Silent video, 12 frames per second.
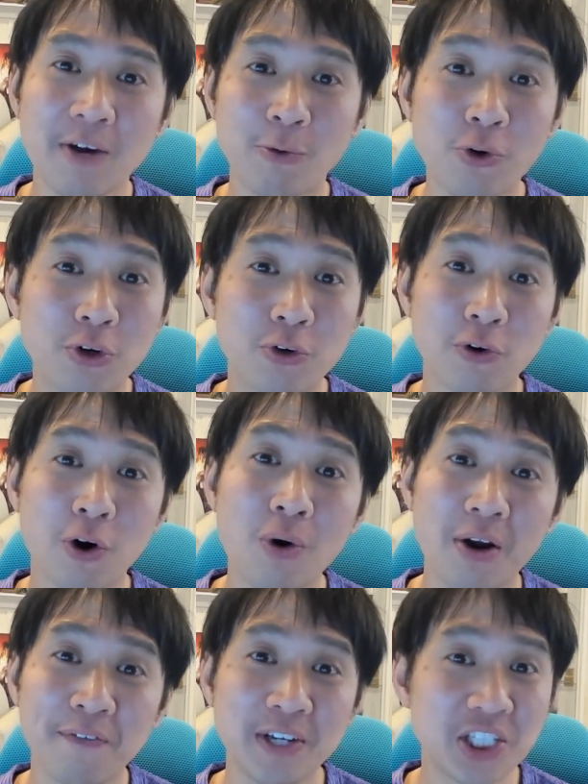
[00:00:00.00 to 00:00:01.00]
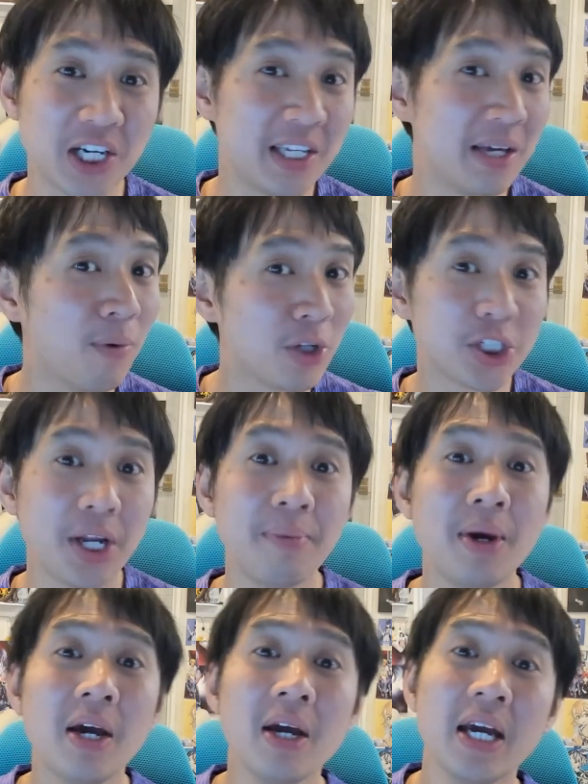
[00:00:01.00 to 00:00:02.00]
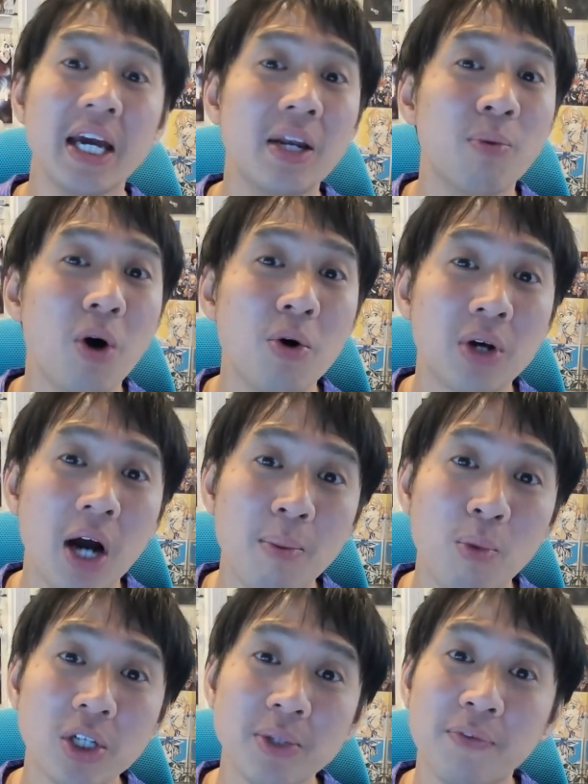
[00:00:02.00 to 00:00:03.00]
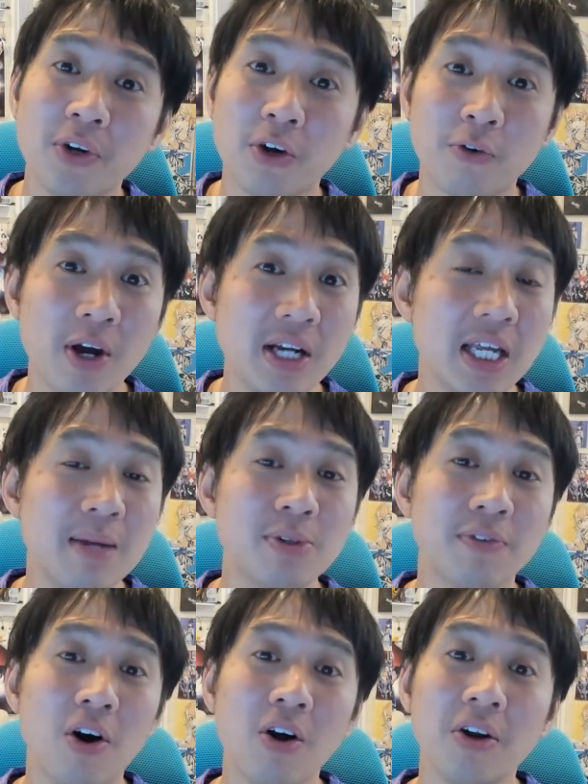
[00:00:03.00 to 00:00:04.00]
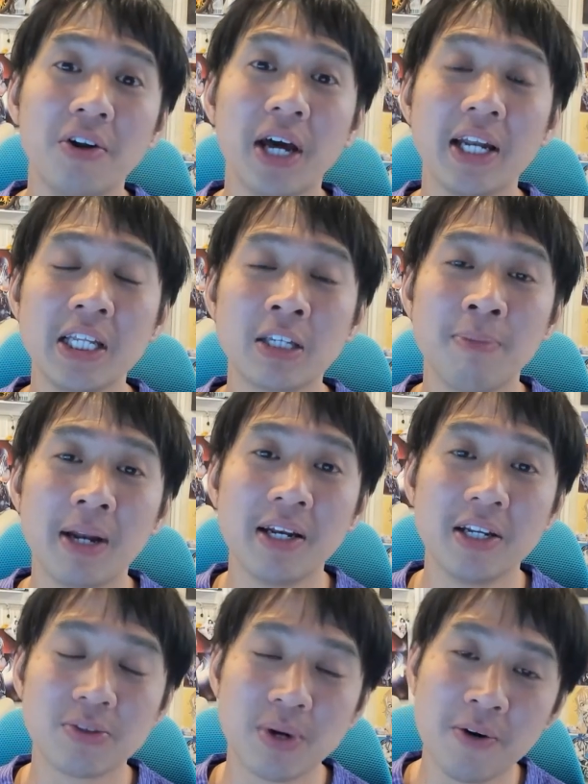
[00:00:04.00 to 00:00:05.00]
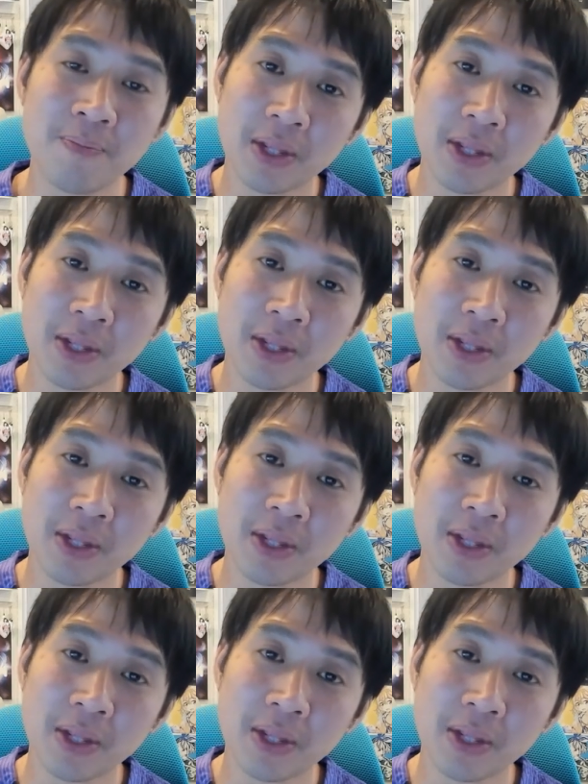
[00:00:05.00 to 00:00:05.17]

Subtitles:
Ruud Krol and Facchetti, watch them in the World Cup, watch them for the great teams of Holland and Inter Milan as well.